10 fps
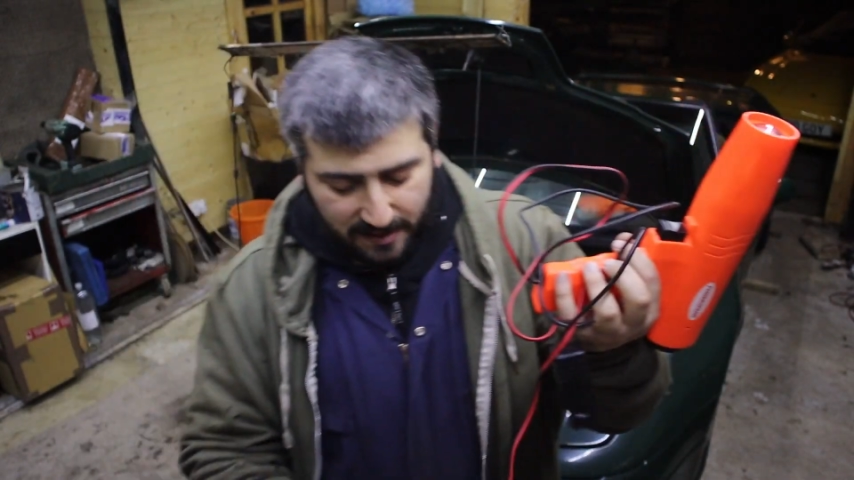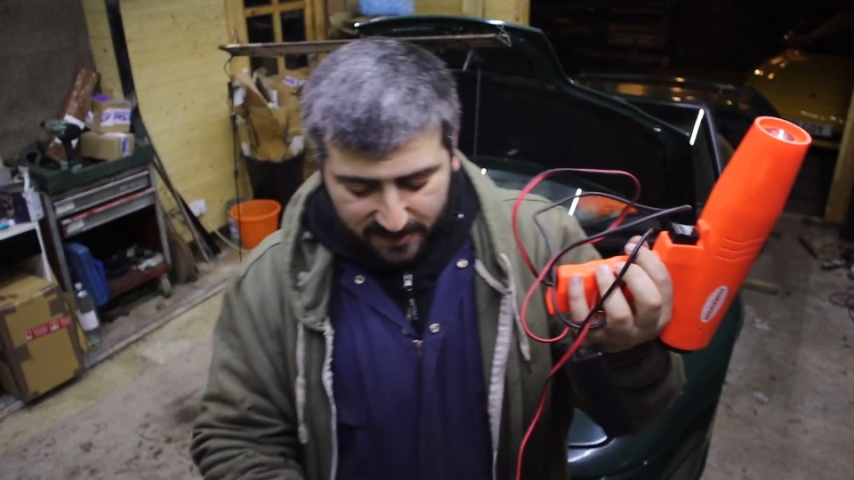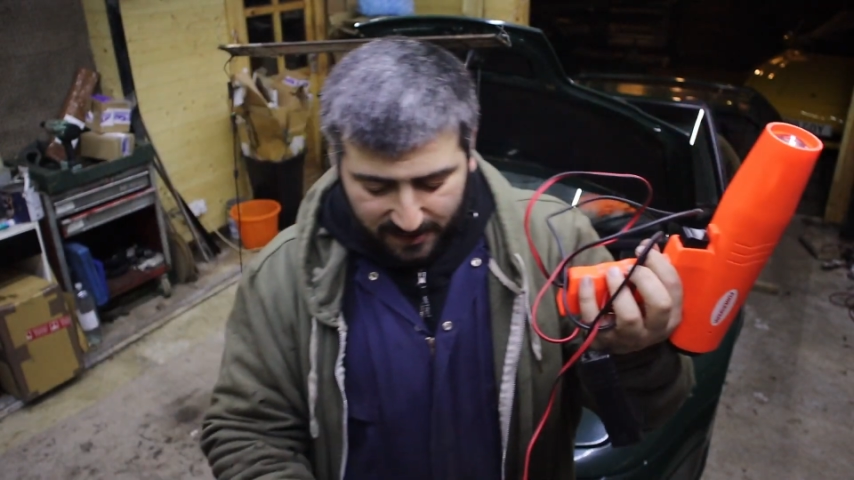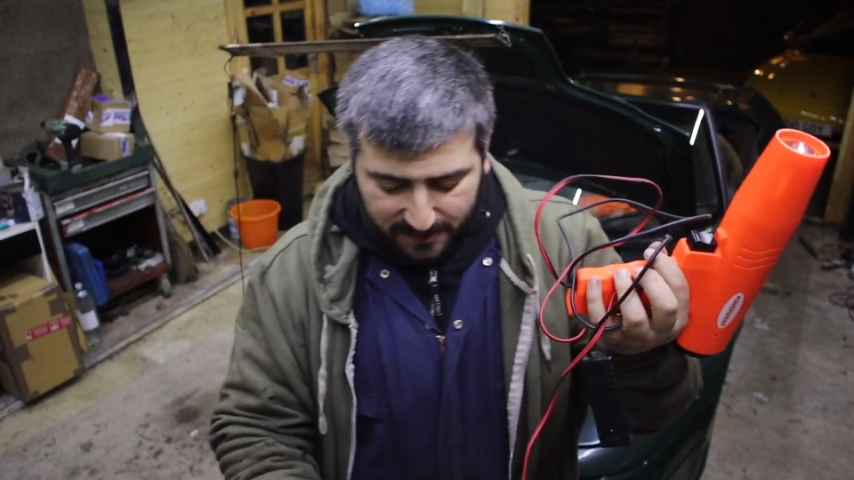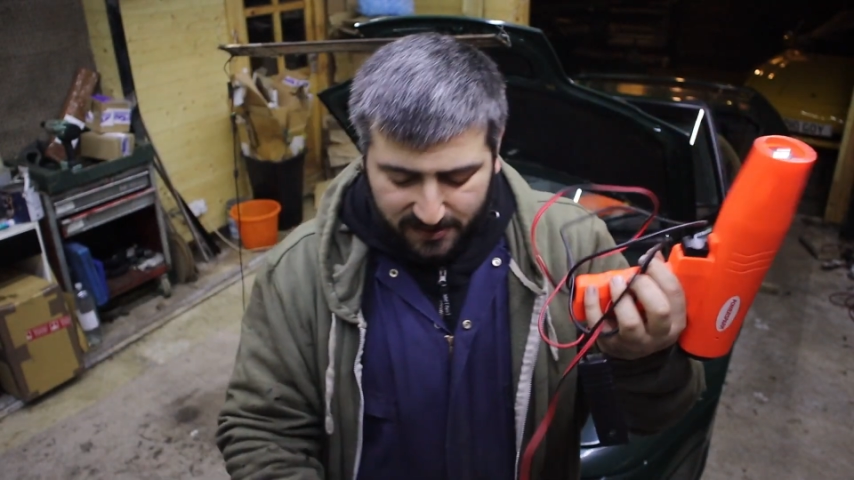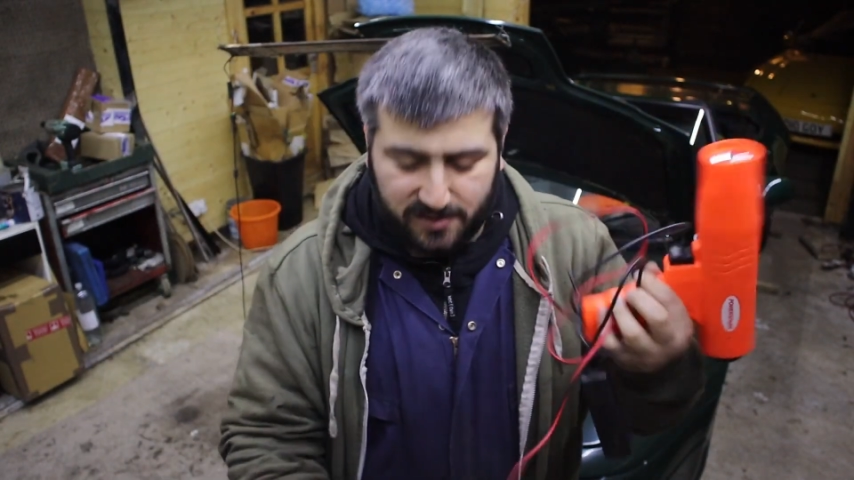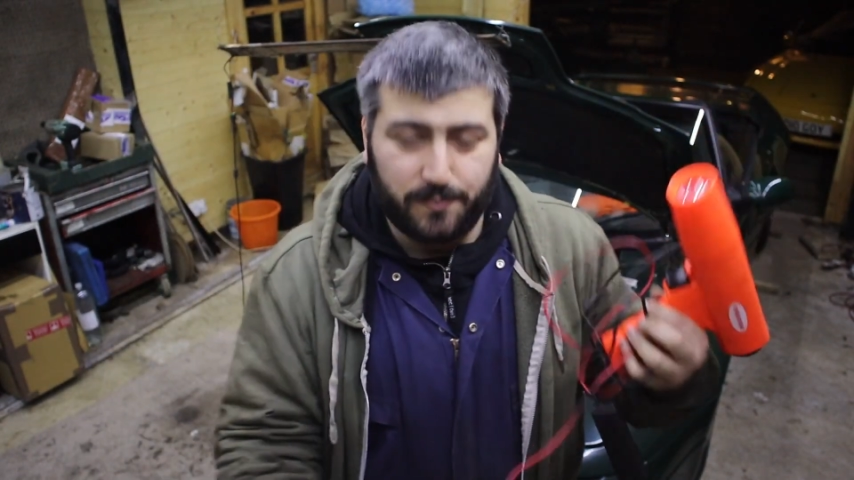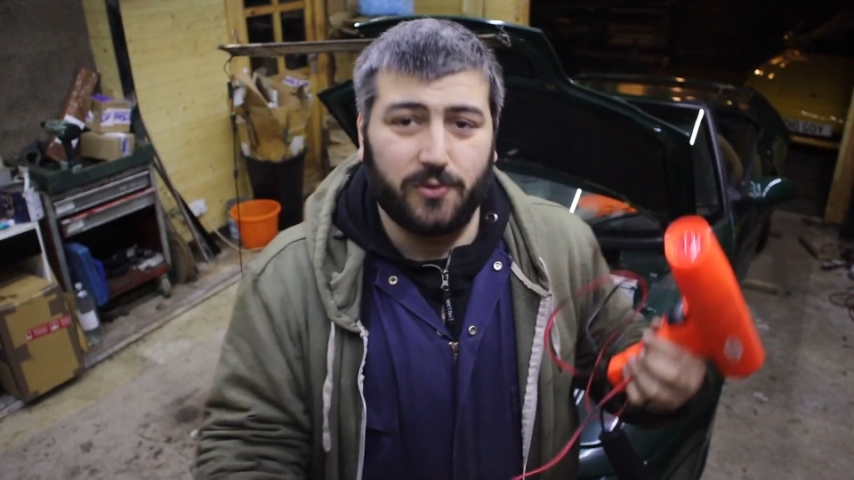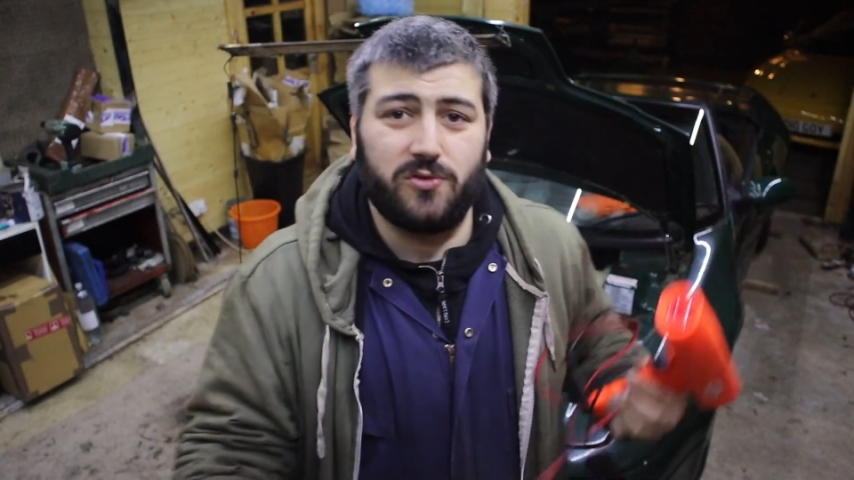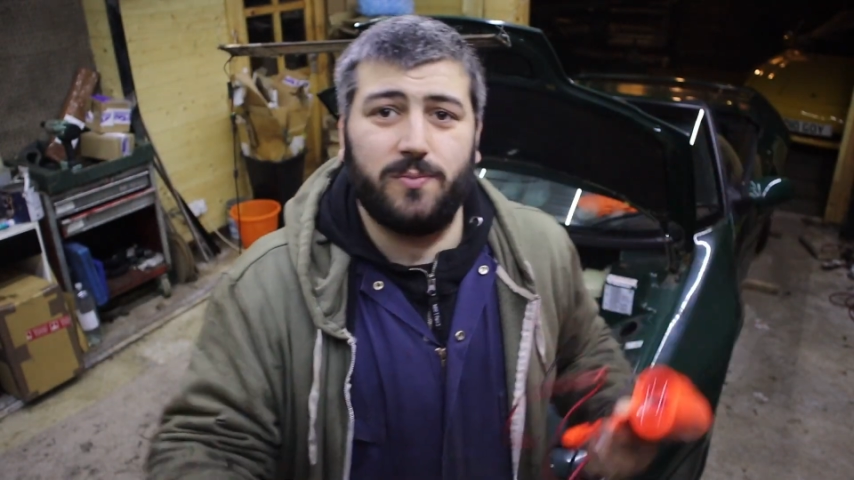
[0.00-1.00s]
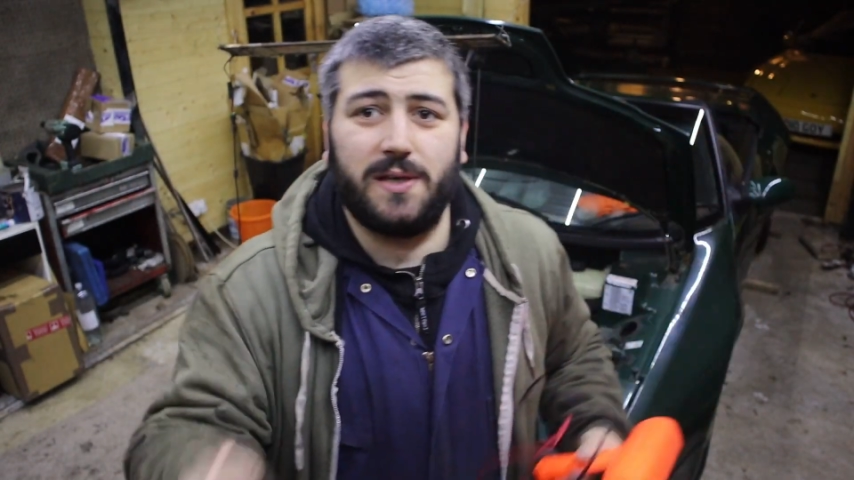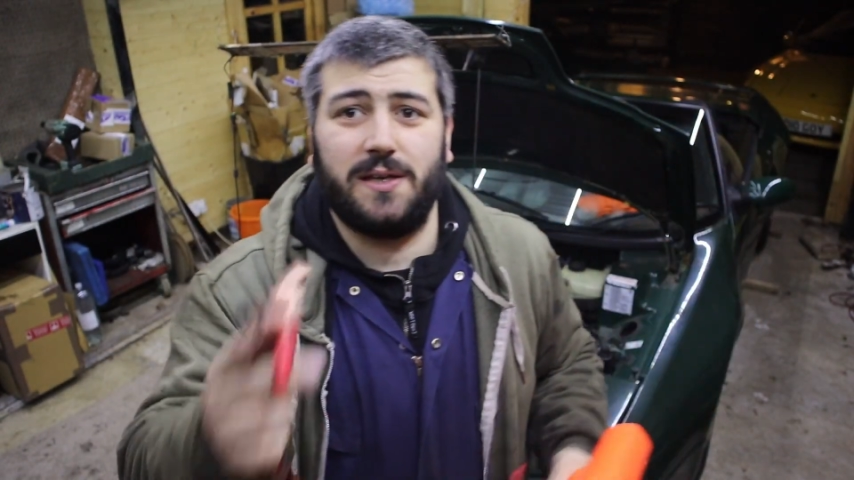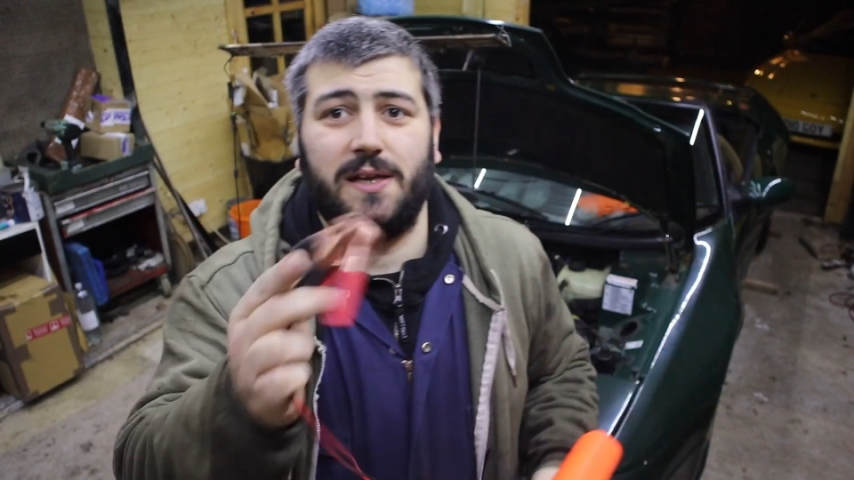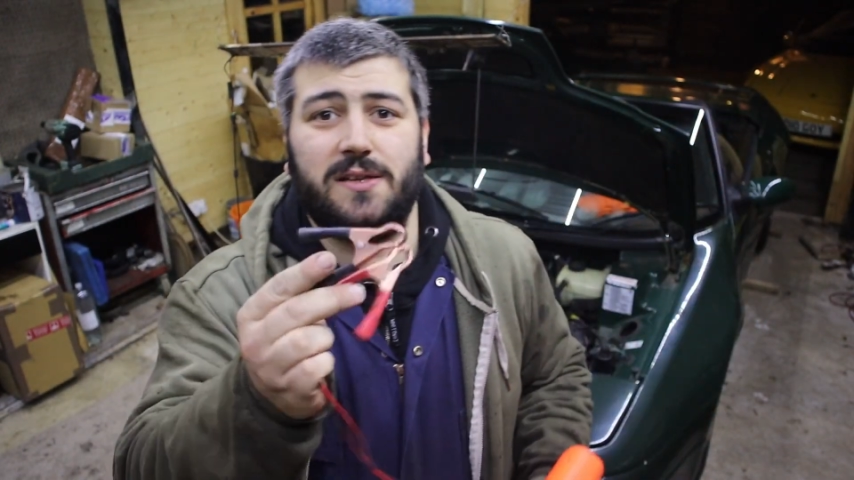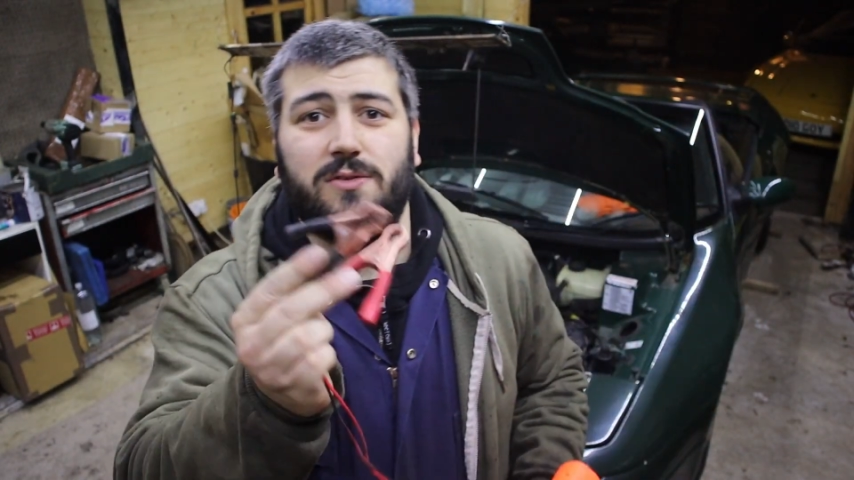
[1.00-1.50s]
is that they're supposed to be
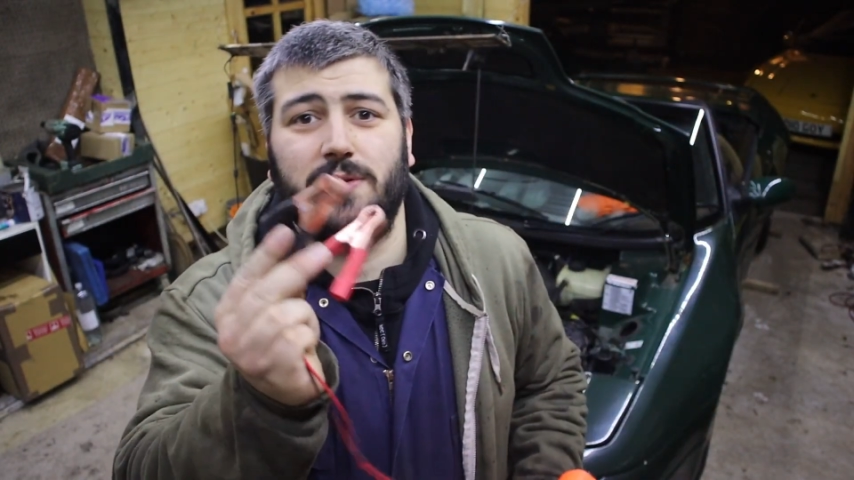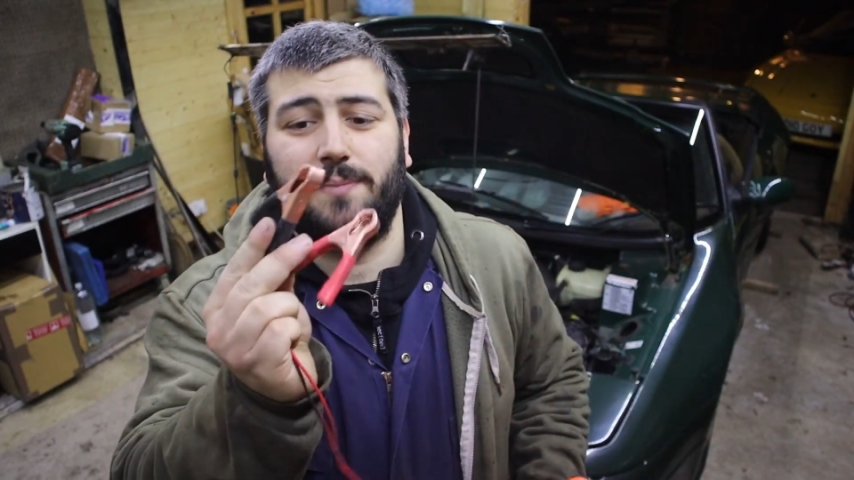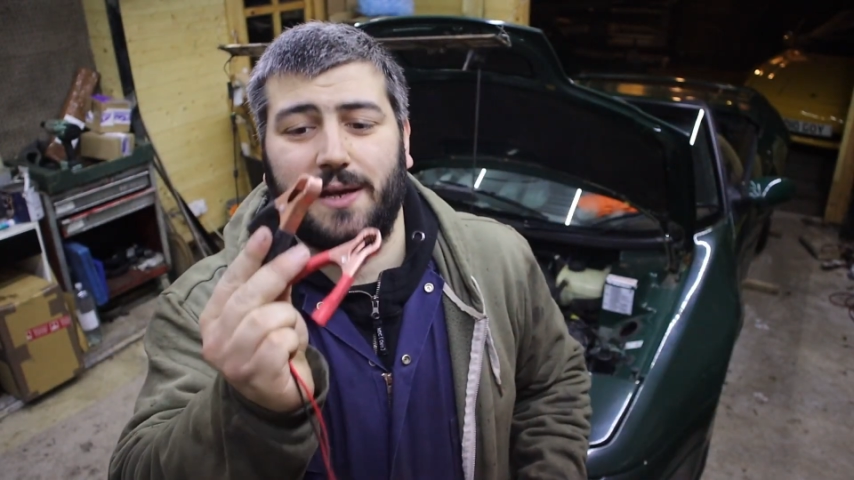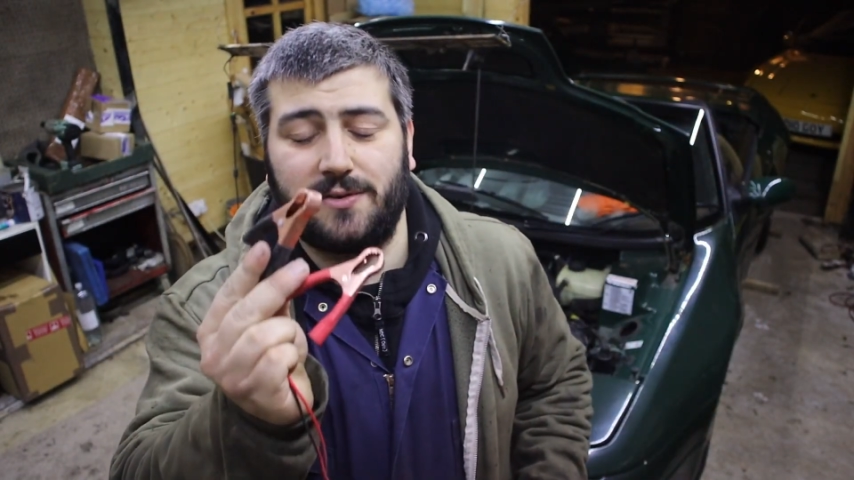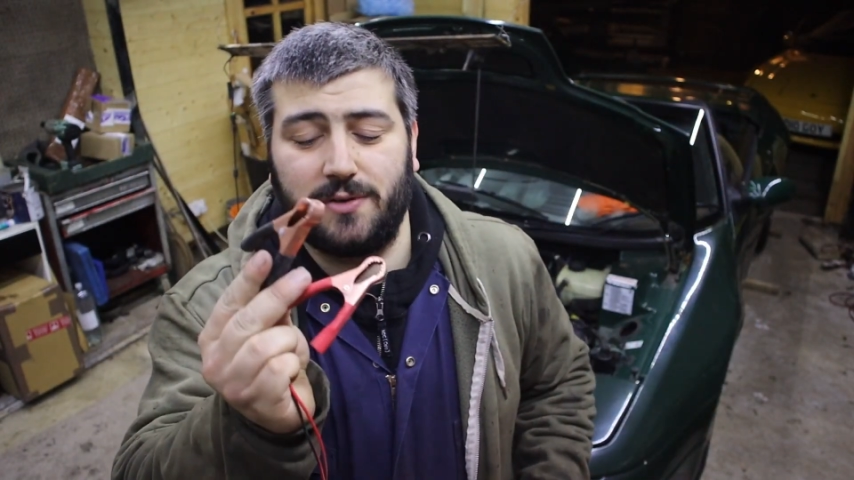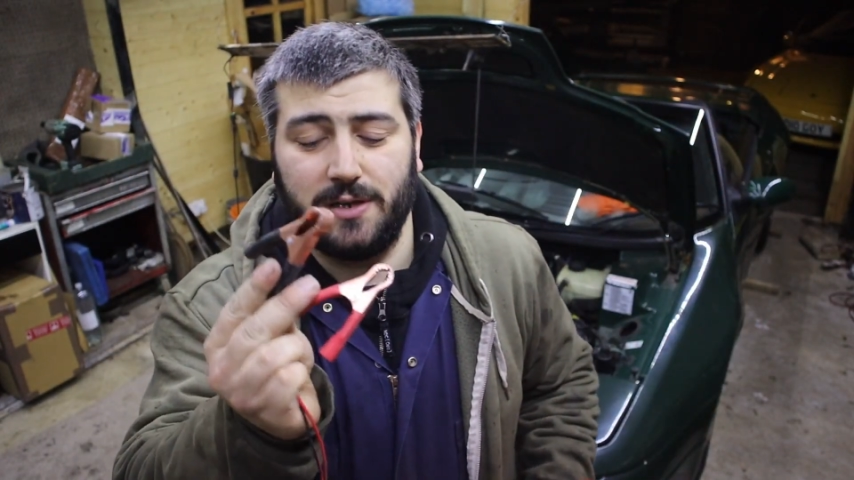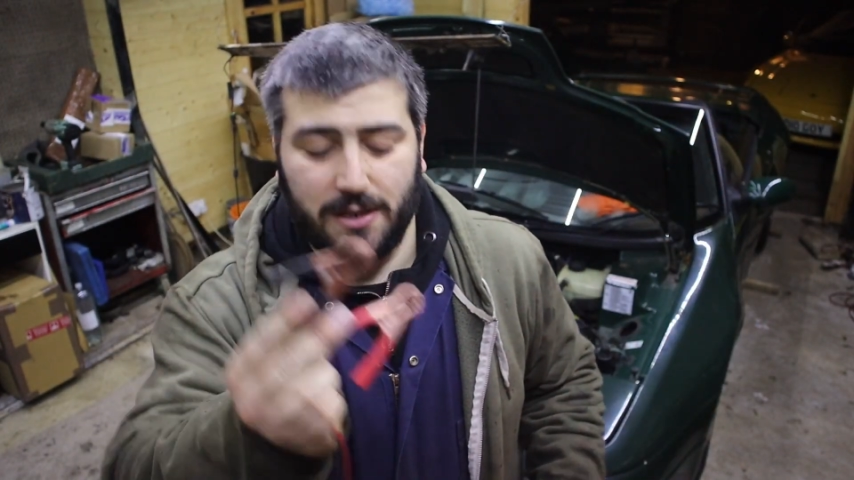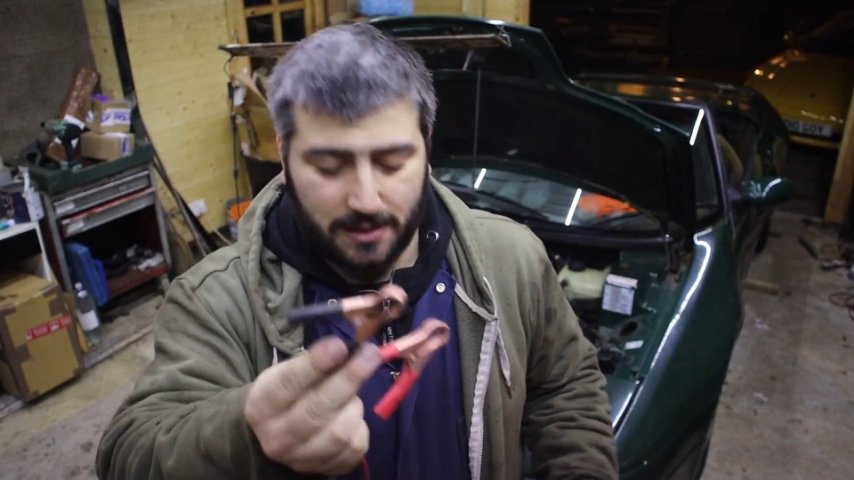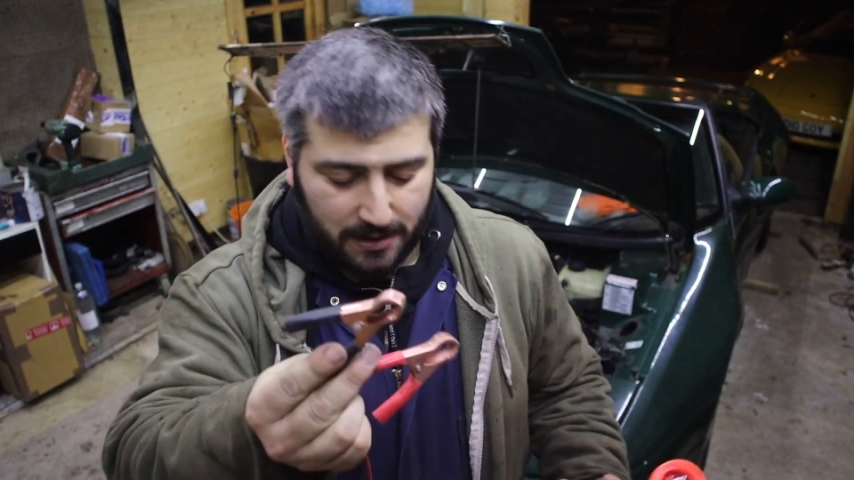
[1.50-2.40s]
connected to the battery,